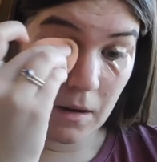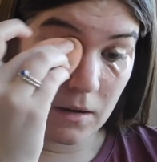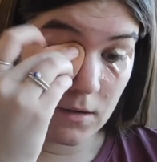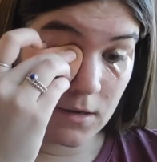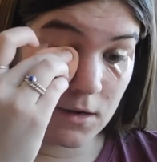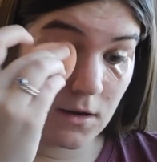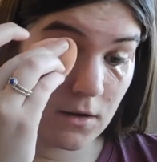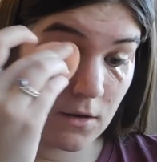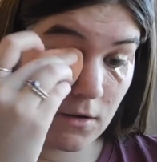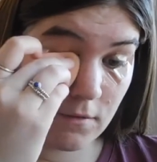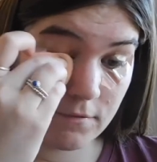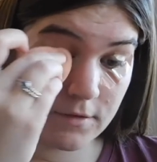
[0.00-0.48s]

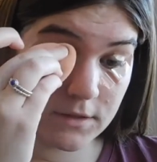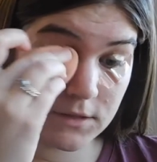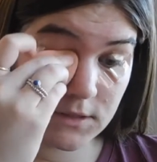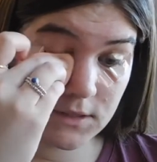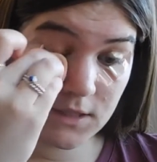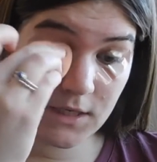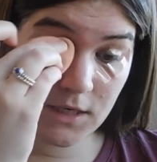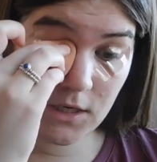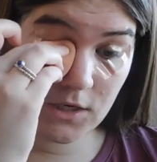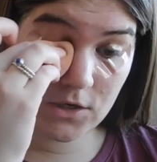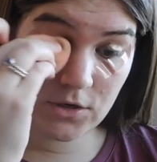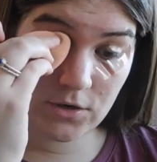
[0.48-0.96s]
Now
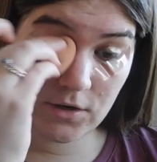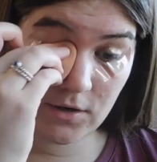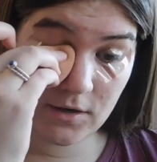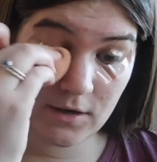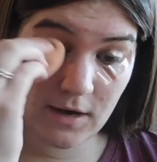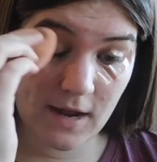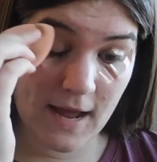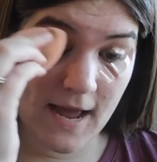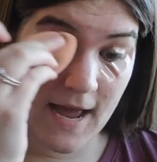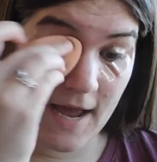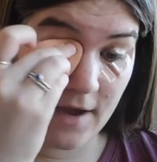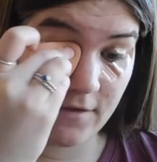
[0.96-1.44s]
obviously you
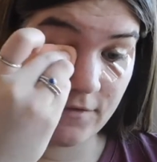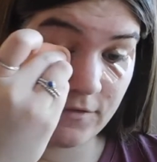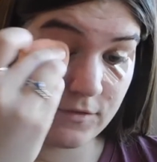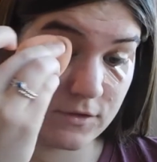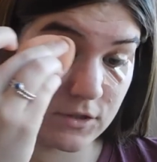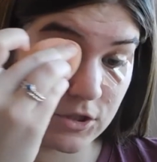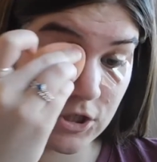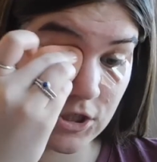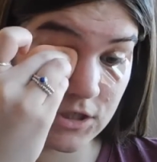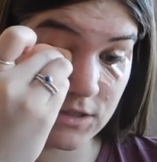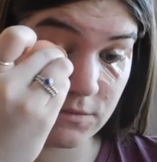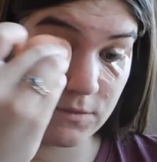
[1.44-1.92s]
don't have,
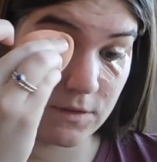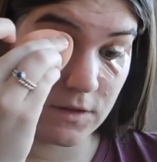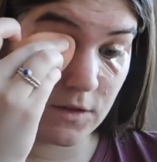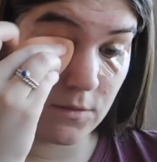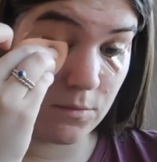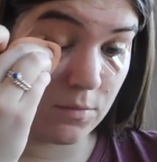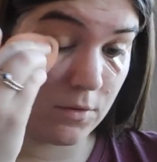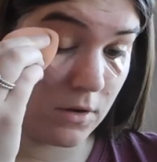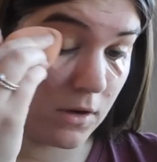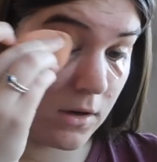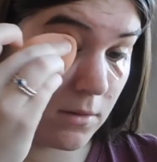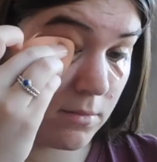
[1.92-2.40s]
just with
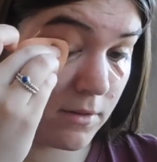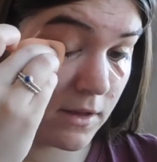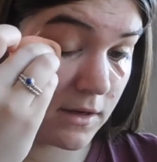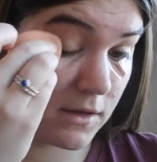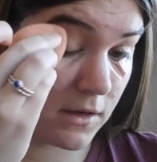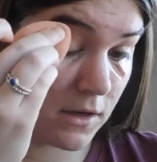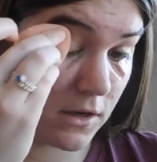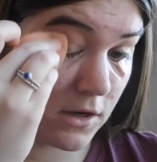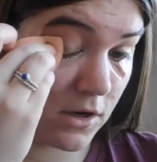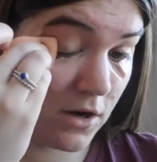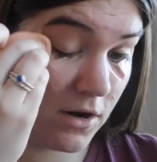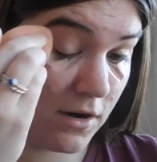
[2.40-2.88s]
the beauty
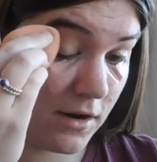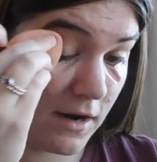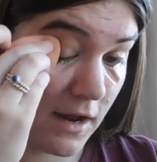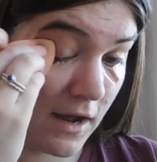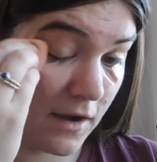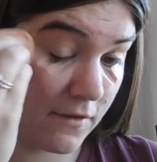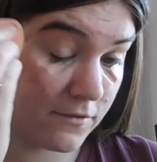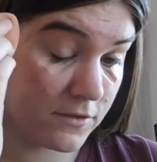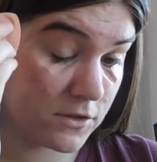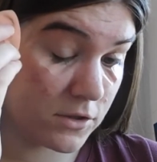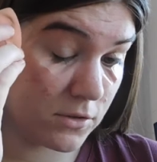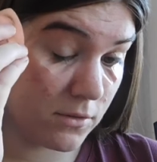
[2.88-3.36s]
blender, you don't
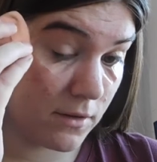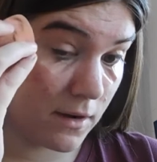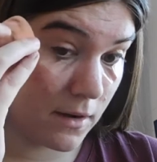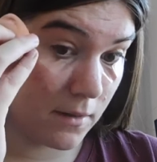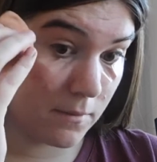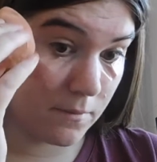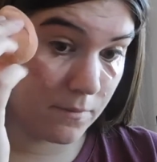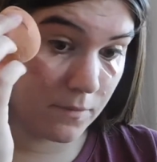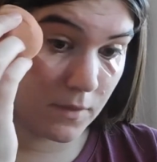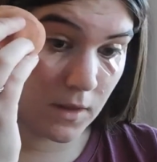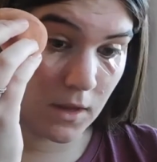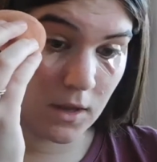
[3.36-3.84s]
have
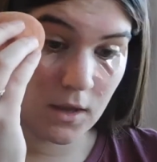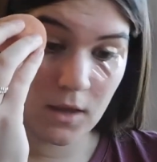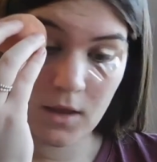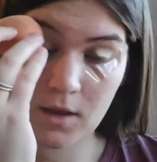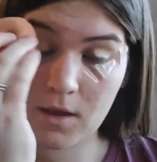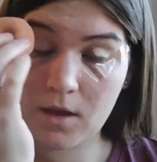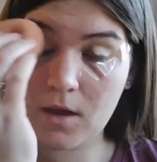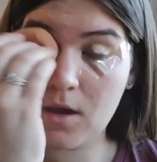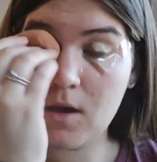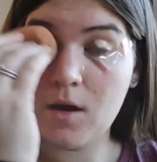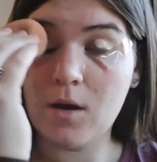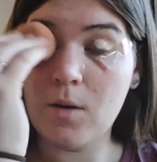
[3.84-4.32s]
to
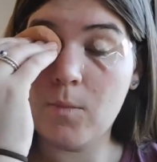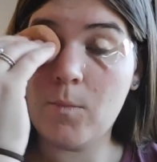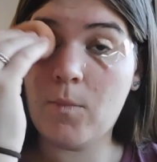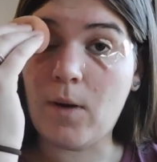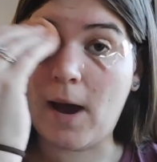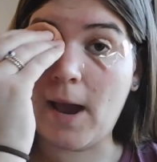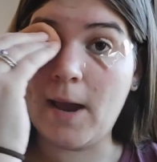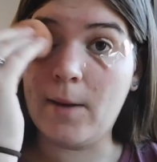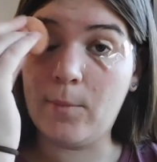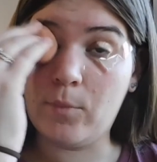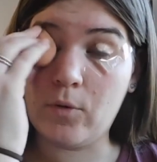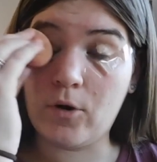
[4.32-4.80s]

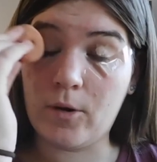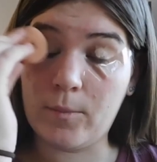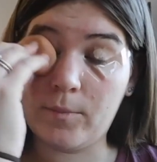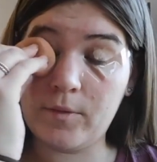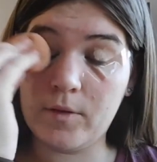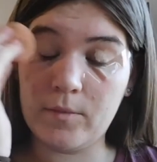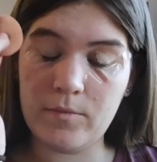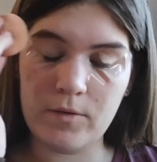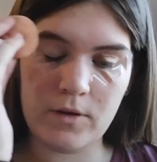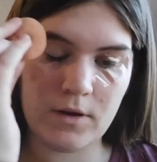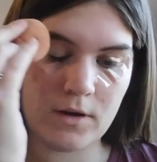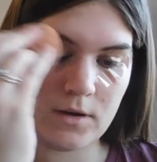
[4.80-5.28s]
buy a
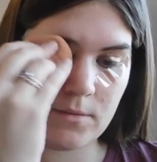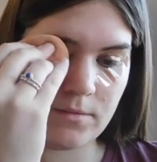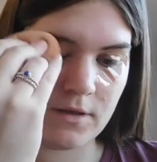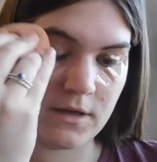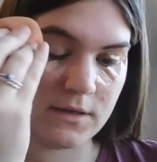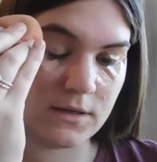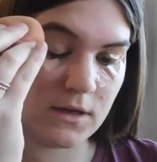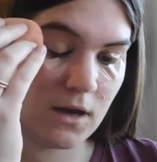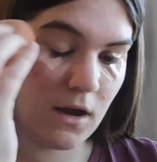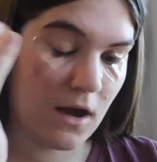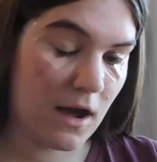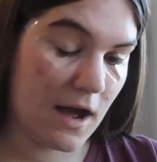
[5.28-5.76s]
proper beauty
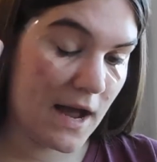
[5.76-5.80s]
blender.